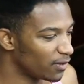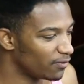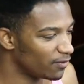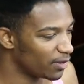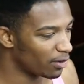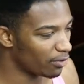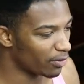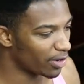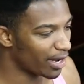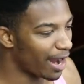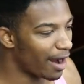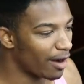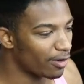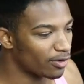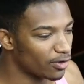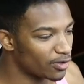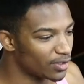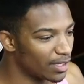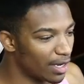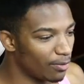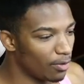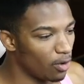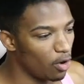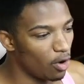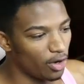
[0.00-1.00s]
if there were
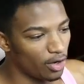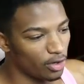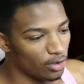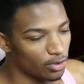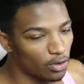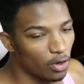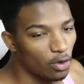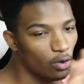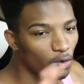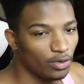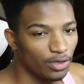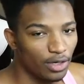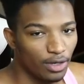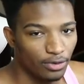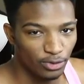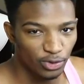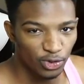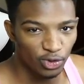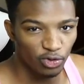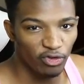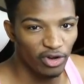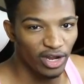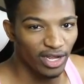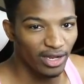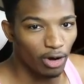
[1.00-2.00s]
characters that were on a whole other
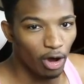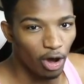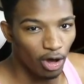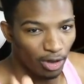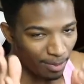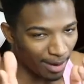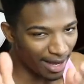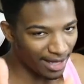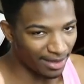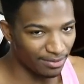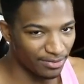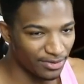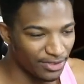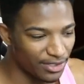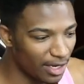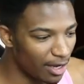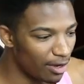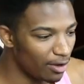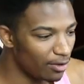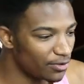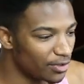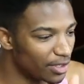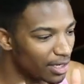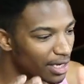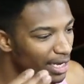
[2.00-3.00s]
screen all by
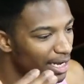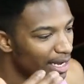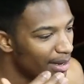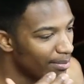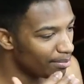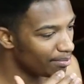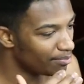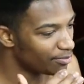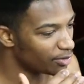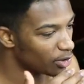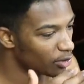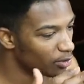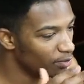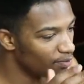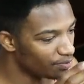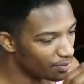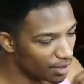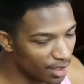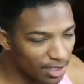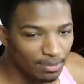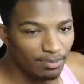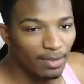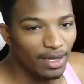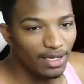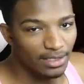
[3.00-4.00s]
themselves. So
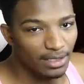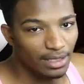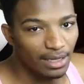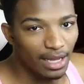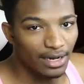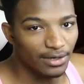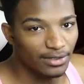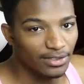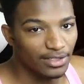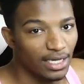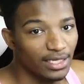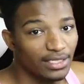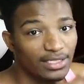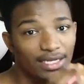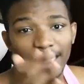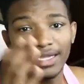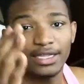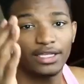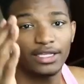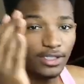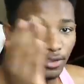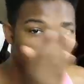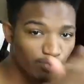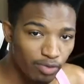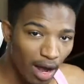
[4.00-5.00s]
this makes a lot of sense,
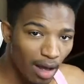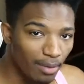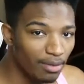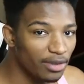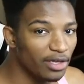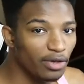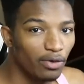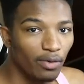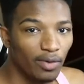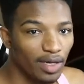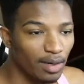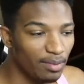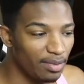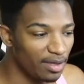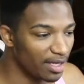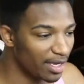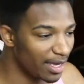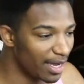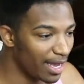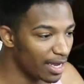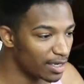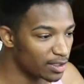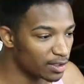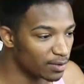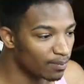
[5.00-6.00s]
and this is probably going to be the
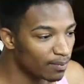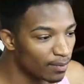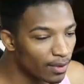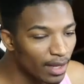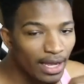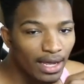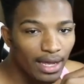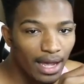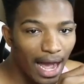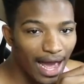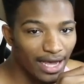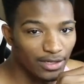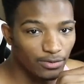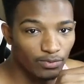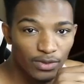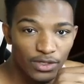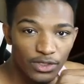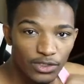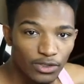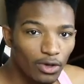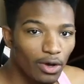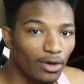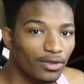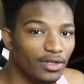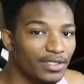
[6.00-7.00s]
case, as we
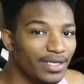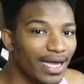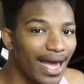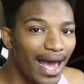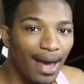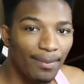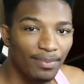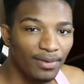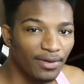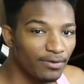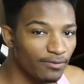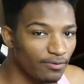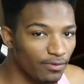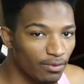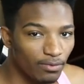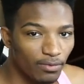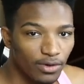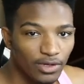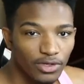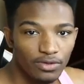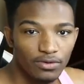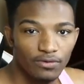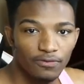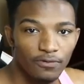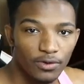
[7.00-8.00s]
saw this happen from
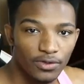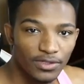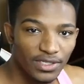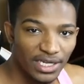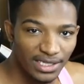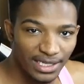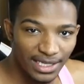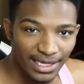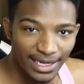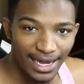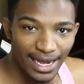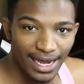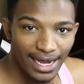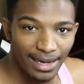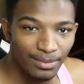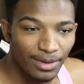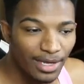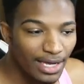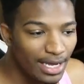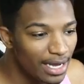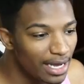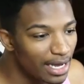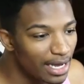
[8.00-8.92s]
when you first get the game.